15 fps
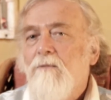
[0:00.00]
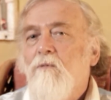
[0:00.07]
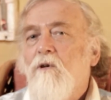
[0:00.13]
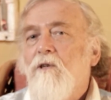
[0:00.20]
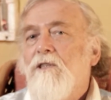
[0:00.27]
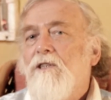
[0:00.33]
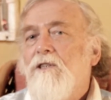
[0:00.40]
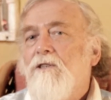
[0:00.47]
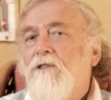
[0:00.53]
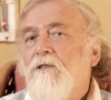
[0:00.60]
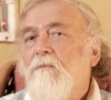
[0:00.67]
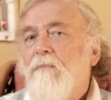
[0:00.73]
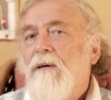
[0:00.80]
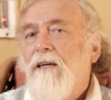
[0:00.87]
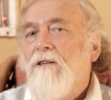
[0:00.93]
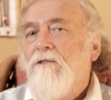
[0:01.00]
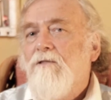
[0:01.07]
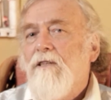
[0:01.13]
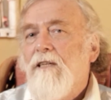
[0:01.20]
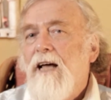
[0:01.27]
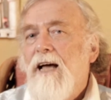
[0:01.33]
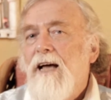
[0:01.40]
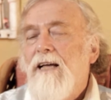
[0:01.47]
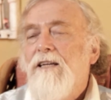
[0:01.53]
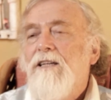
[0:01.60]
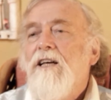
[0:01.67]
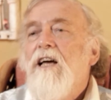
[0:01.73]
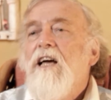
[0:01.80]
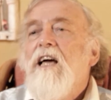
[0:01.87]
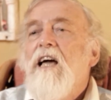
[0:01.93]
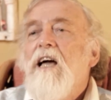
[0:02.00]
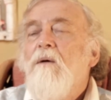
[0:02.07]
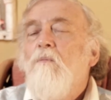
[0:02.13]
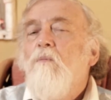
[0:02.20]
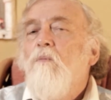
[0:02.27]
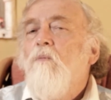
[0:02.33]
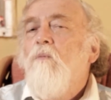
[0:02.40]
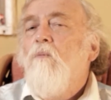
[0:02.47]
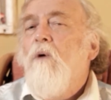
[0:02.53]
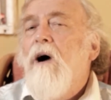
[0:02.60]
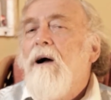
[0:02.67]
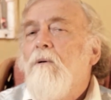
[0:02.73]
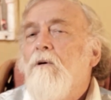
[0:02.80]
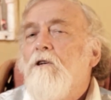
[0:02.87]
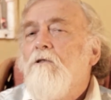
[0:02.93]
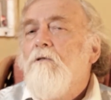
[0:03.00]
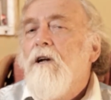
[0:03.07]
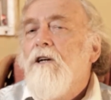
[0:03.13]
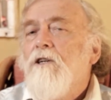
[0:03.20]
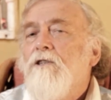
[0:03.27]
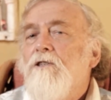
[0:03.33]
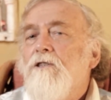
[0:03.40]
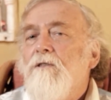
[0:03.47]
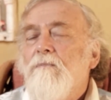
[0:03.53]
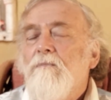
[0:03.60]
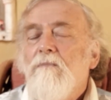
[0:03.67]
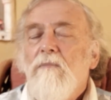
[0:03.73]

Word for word: what is the matter at hand and our direction,